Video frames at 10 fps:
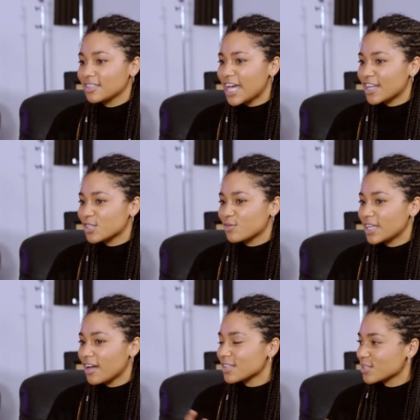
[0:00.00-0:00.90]
just
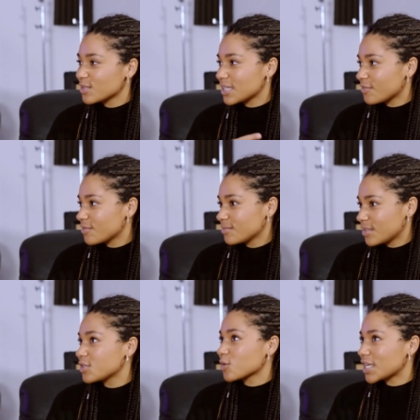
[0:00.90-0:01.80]
really asking yourself
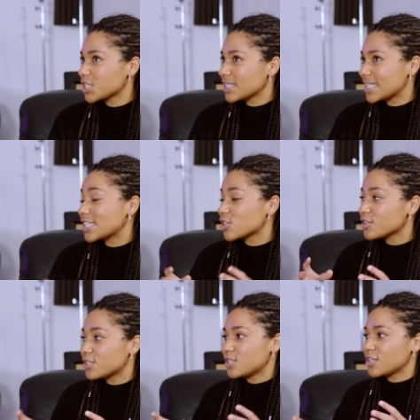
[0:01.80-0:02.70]
those questions. And it's
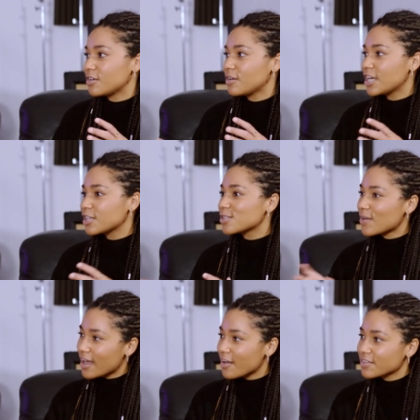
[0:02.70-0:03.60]
good to do
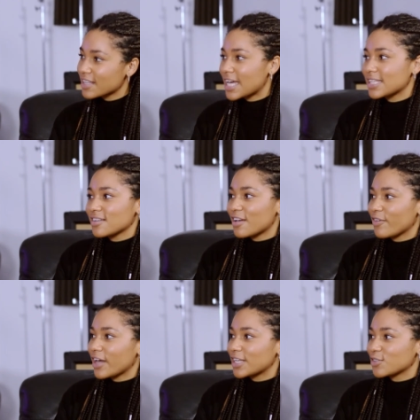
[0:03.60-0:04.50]
straight after the lesson, I
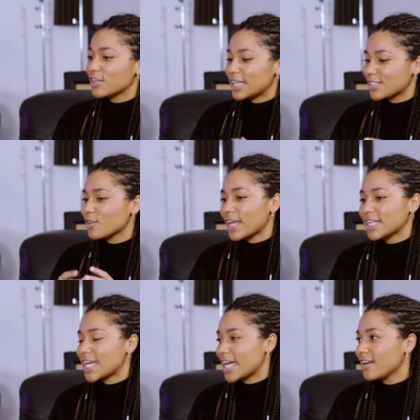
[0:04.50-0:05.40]
find, or at least on
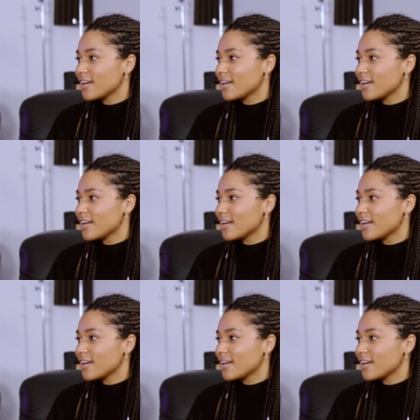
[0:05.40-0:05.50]
that day.